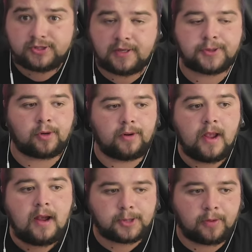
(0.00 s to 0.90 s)
different
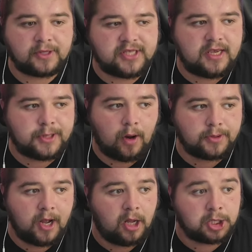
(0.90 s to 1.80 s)
from the default
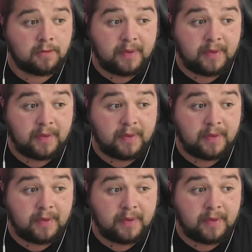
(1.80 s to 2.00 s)
version,